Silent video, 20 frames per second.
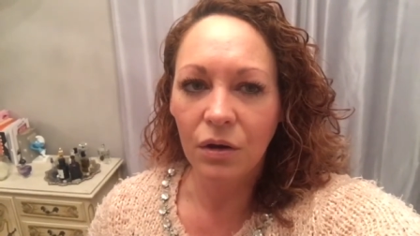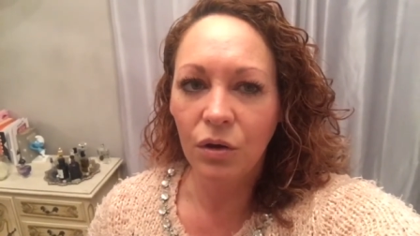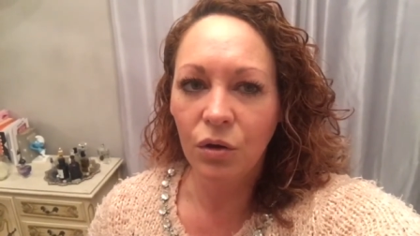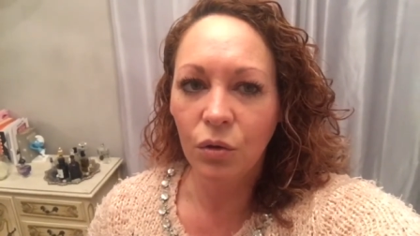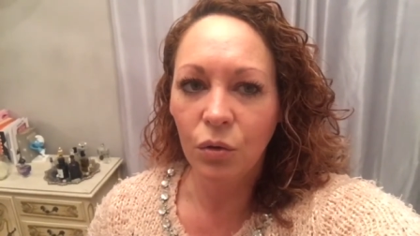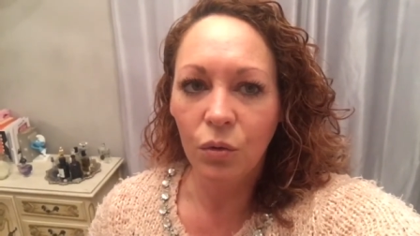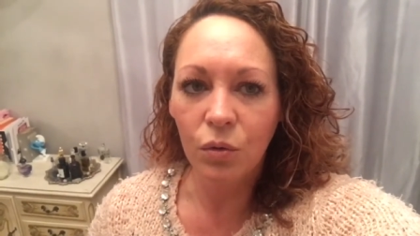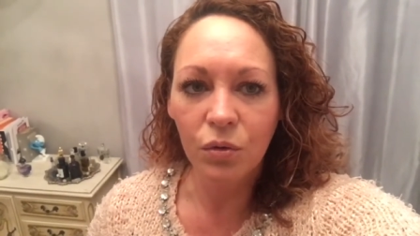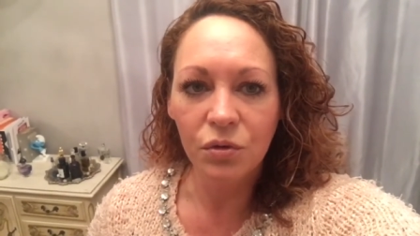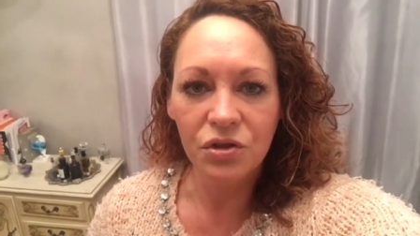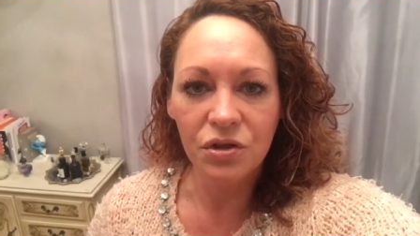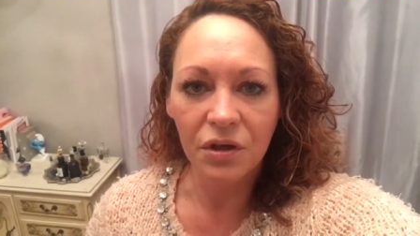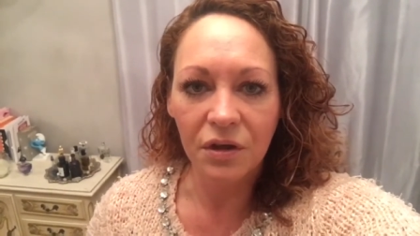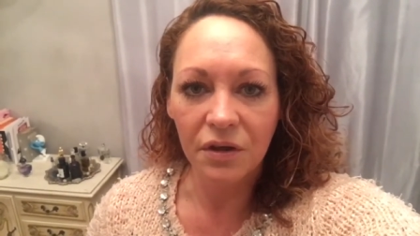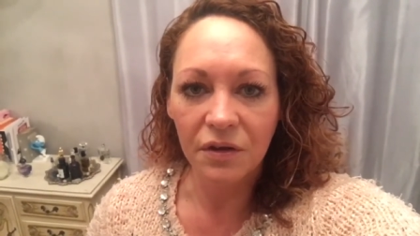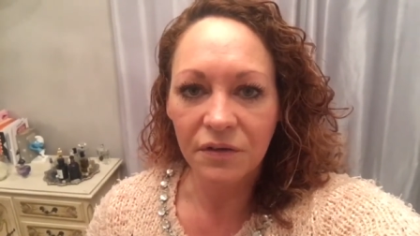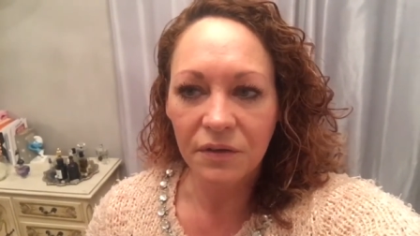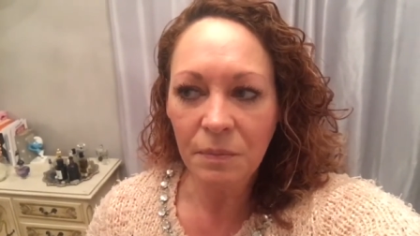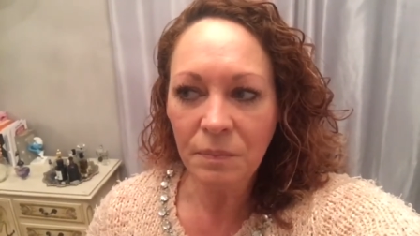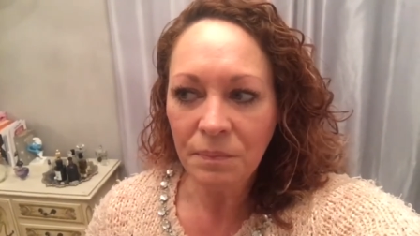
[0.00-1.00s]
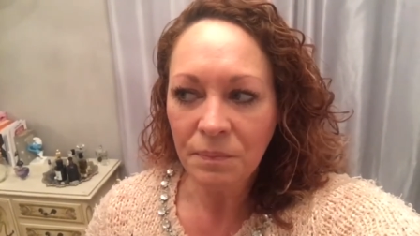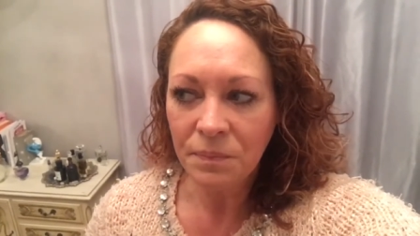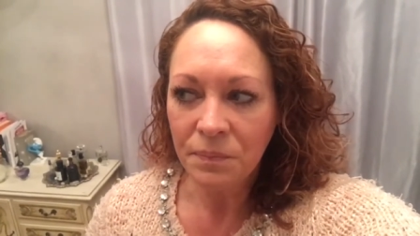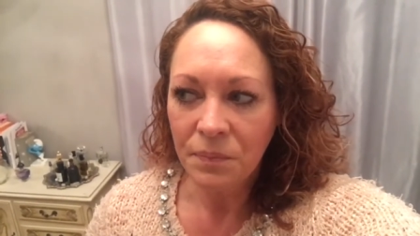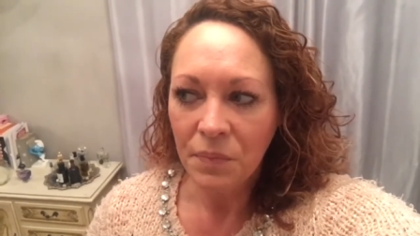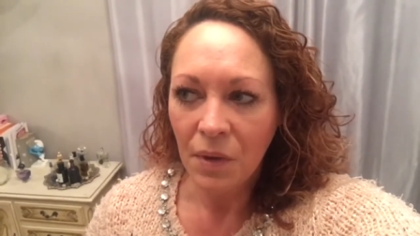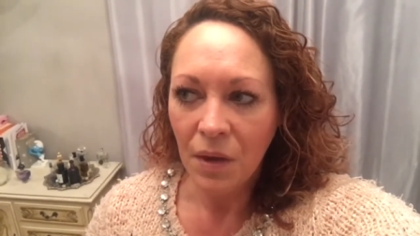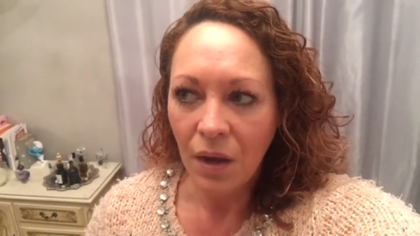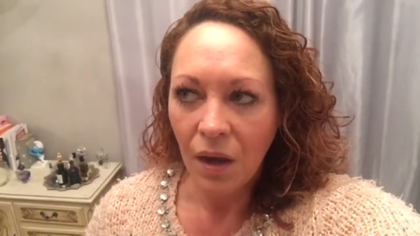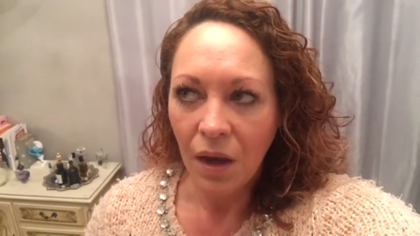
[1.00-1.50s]
gorgeous.
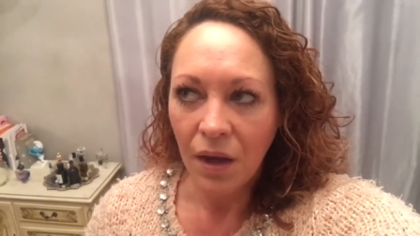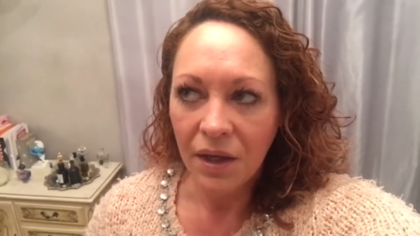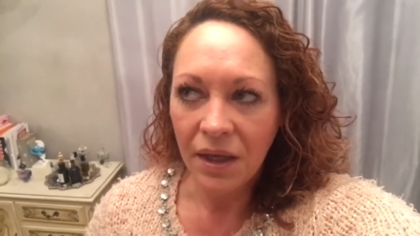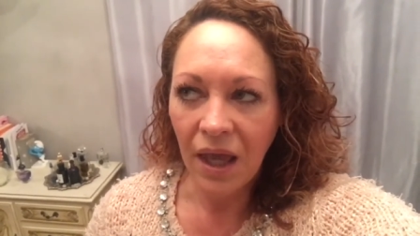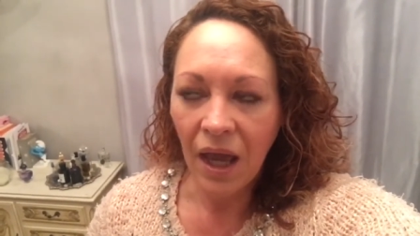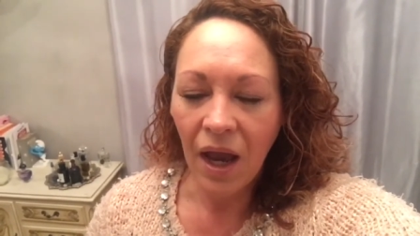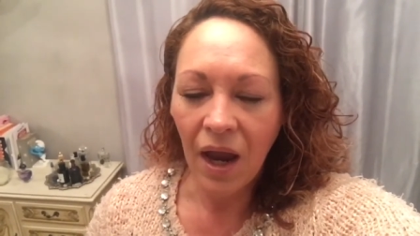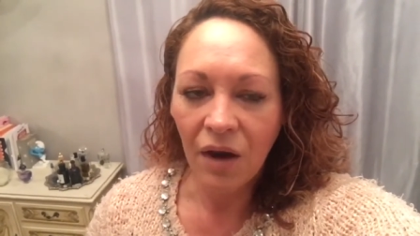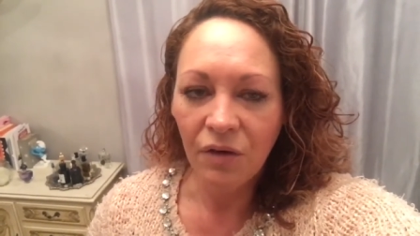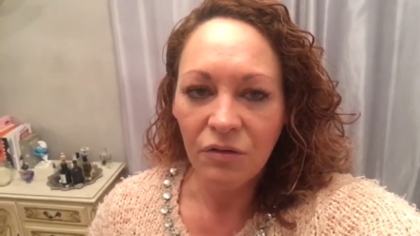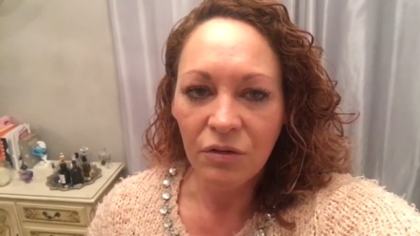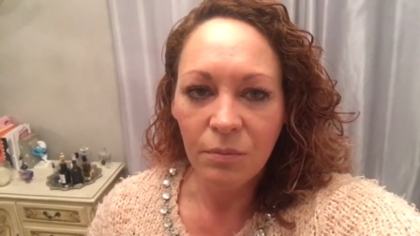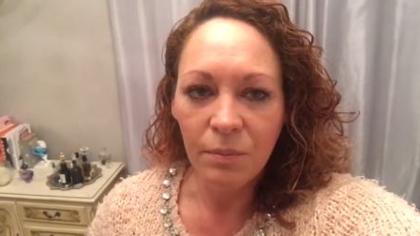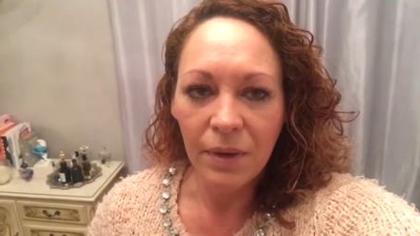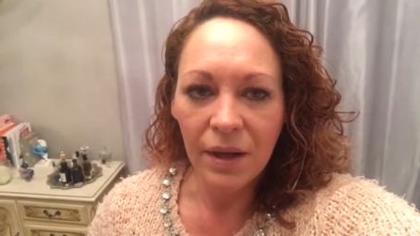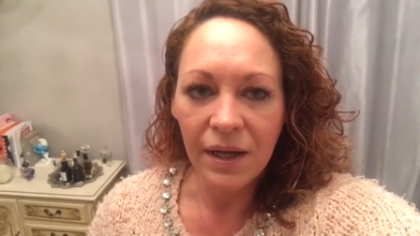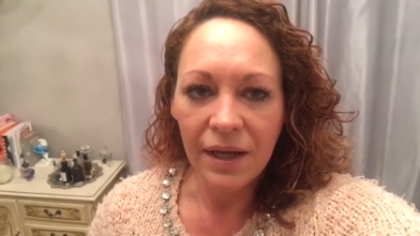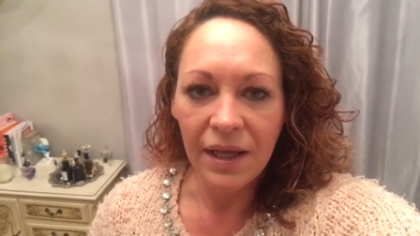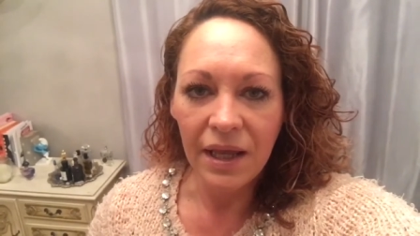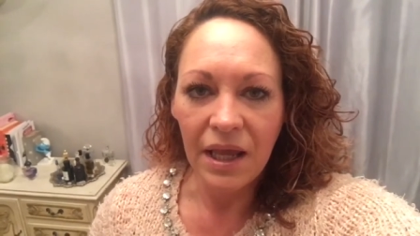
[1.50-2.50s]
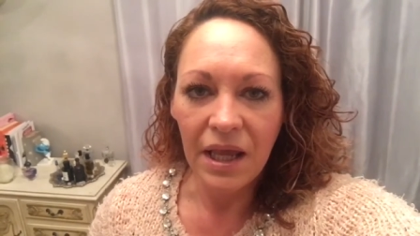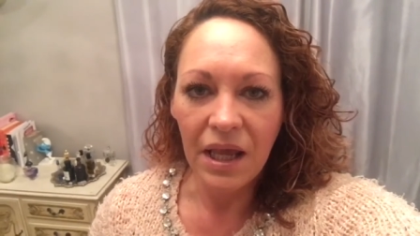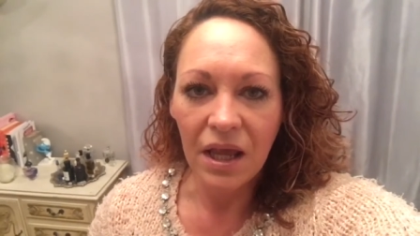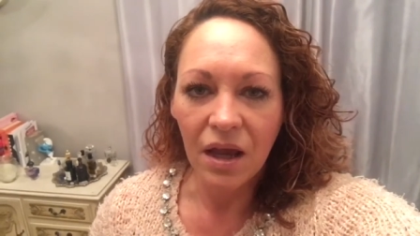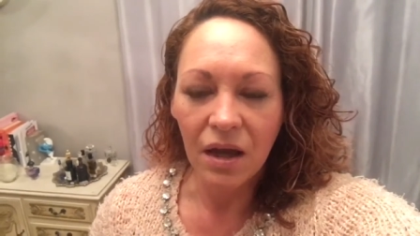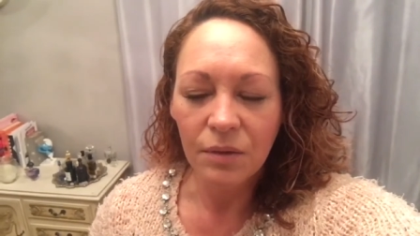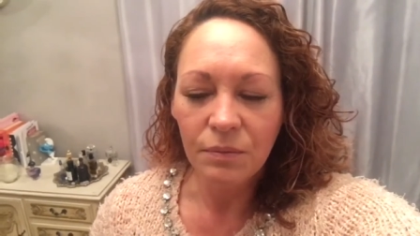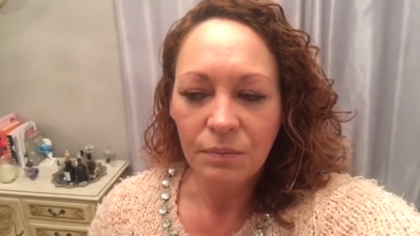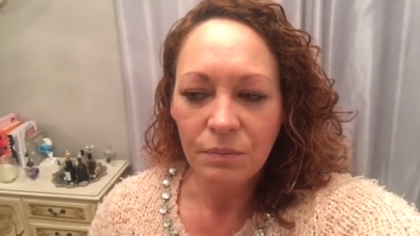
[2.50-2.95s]
Caramelly